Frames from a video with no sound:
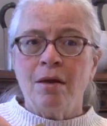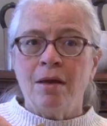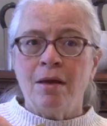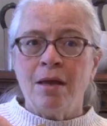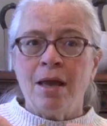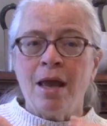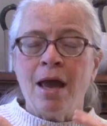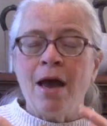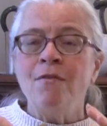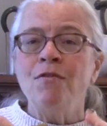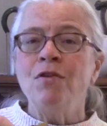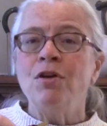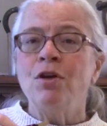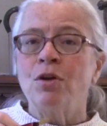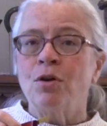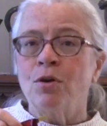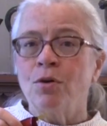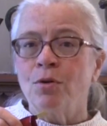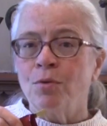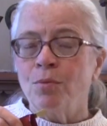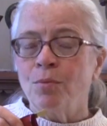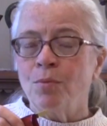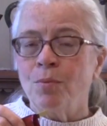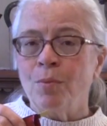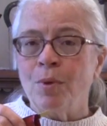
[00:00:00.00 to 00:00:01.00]

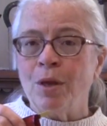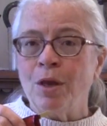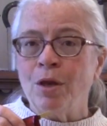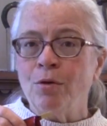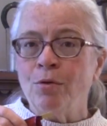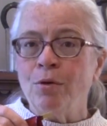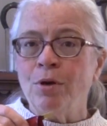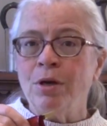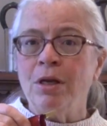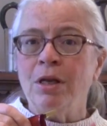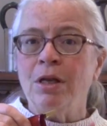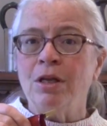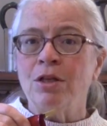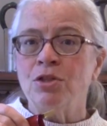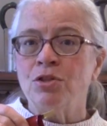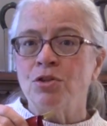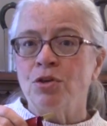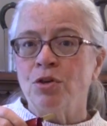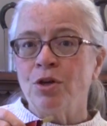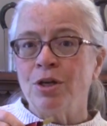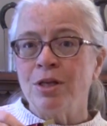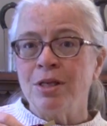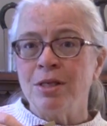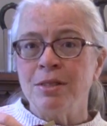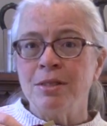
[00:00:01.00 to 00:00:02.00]
heavier ingredients
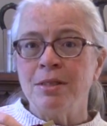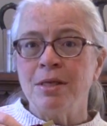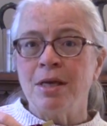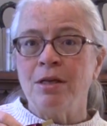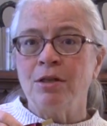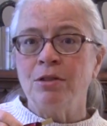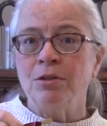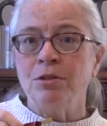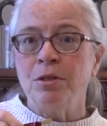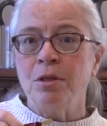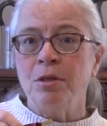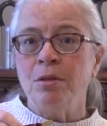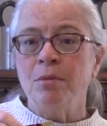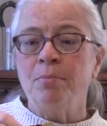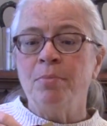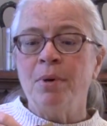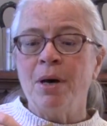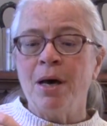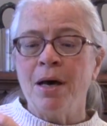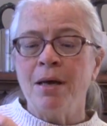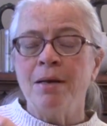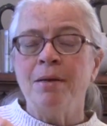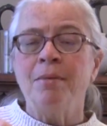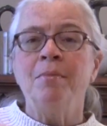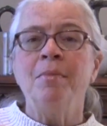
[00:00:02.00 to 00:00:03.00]
are going to settle to the
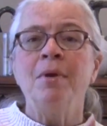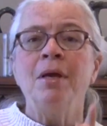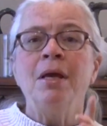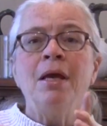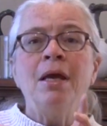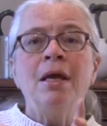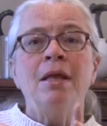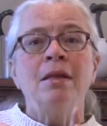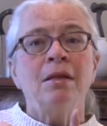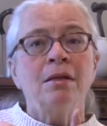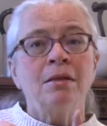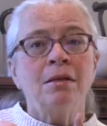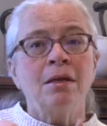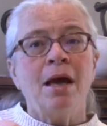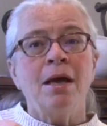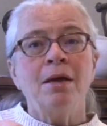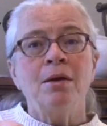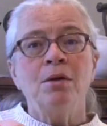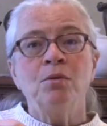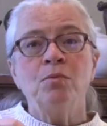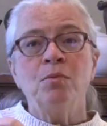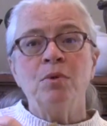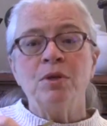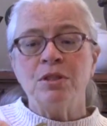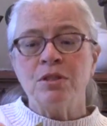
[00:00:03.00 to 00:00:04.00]
bottom, the
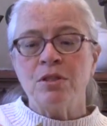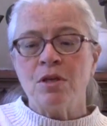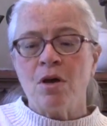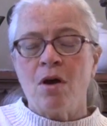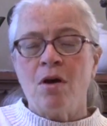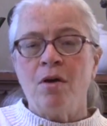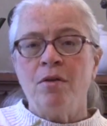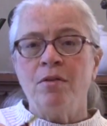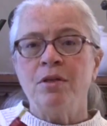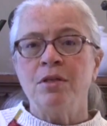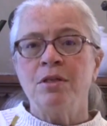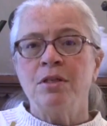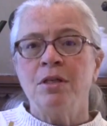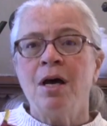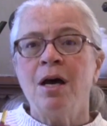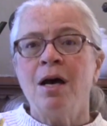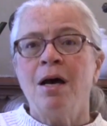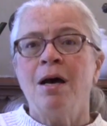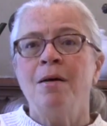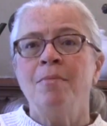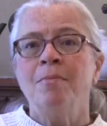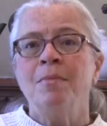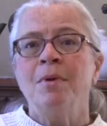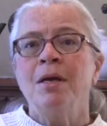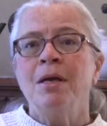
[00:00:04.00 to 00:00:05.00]
lighter ones on the
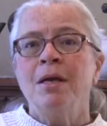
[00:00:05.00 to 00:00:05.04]
top.